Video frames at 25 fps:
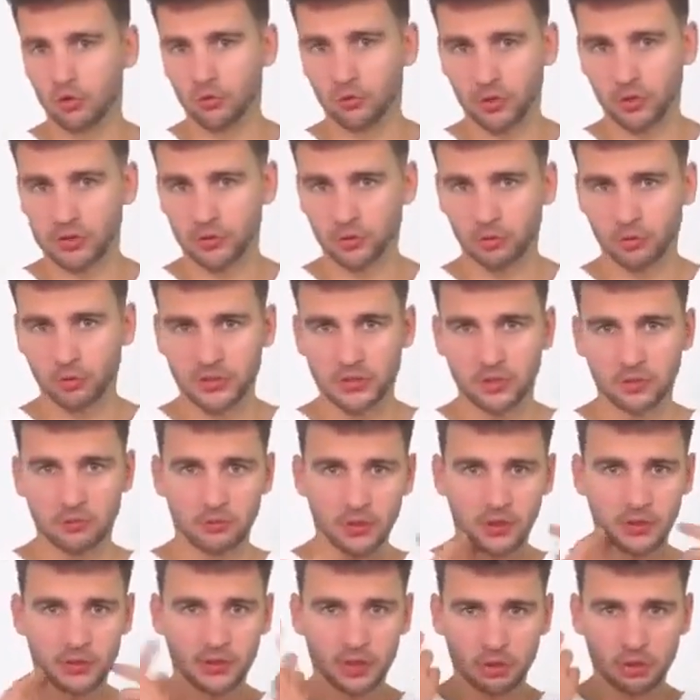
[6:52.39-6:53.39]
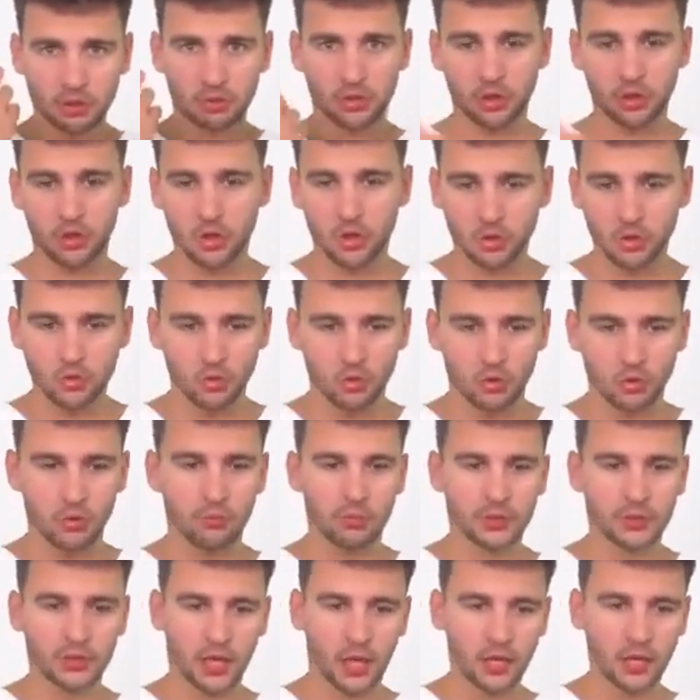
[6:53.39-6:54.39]
like hyaluronic acid
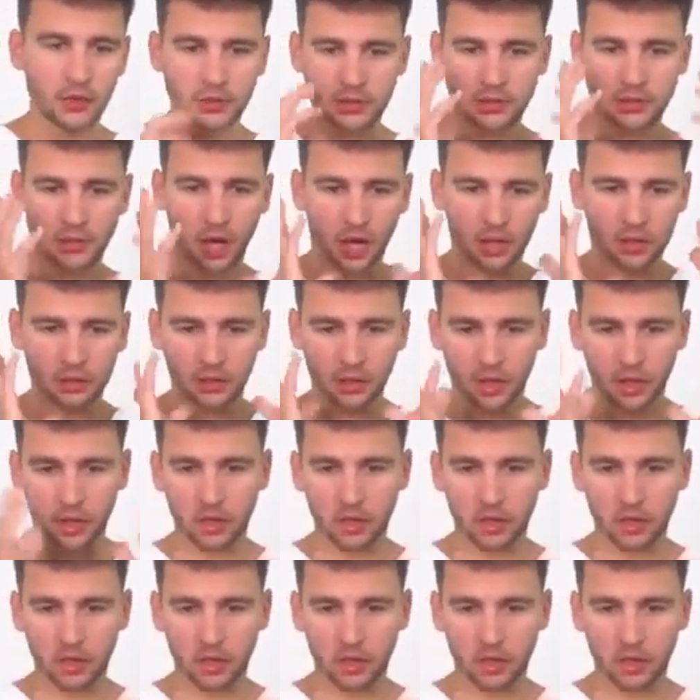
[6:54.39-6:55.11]
and you're trying